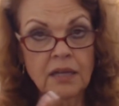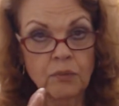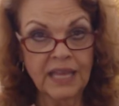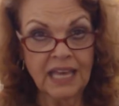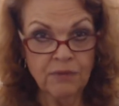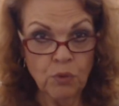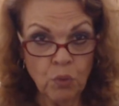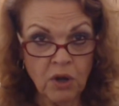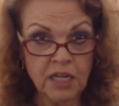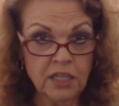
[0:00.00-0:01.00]
We a
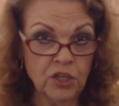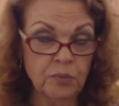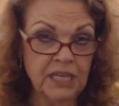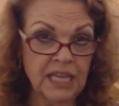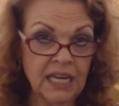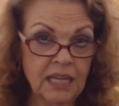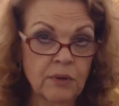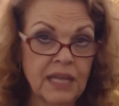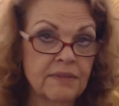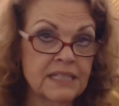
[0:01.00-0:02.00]
1, new beginning. We
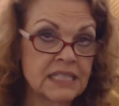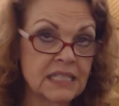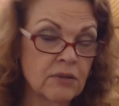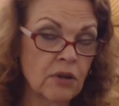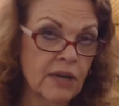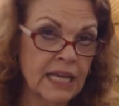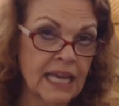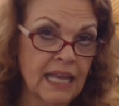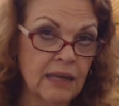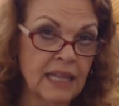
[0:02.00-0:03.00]
have a 0
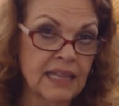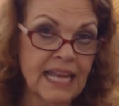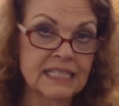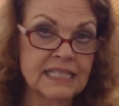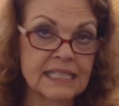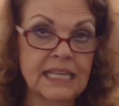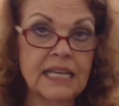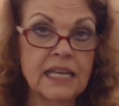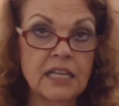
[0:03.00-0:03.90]
again, and that's the,